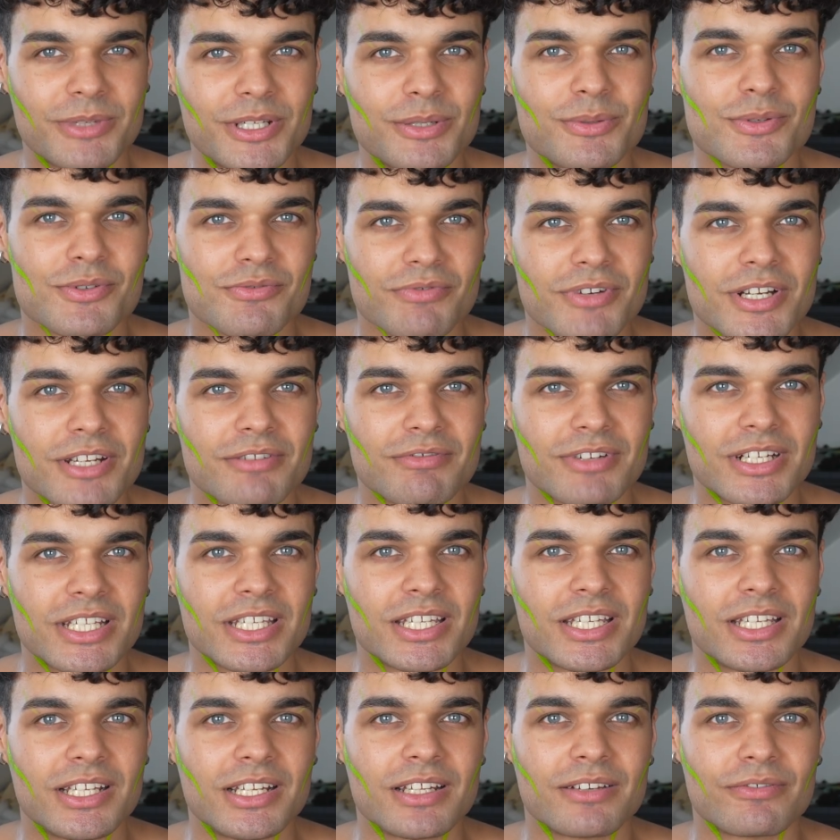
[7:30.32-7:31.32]
me was really
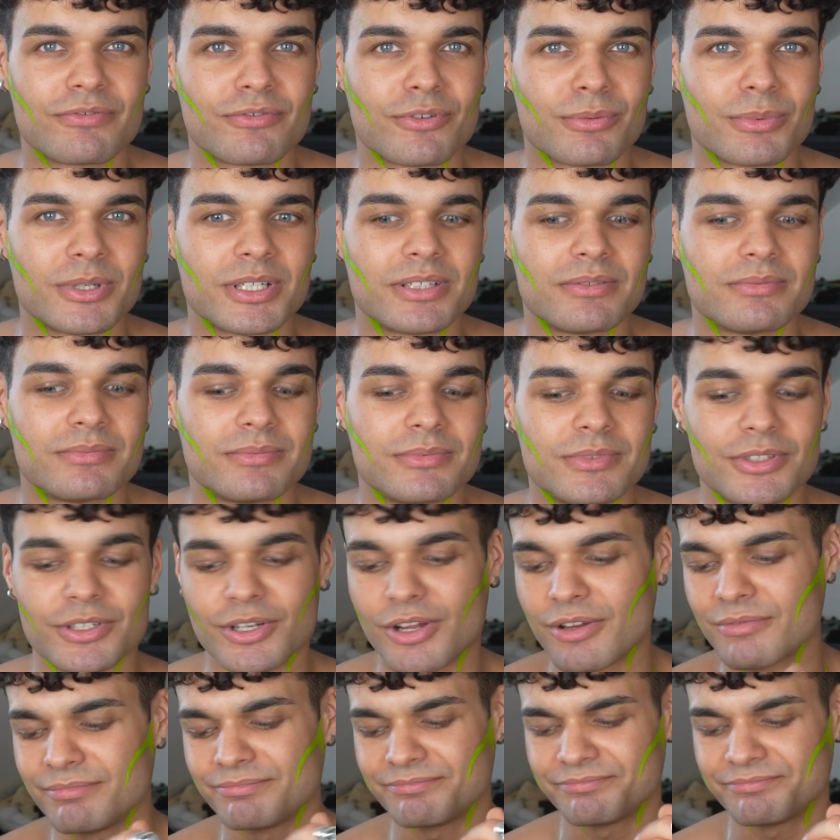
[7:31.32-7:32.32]
healing from it, you know?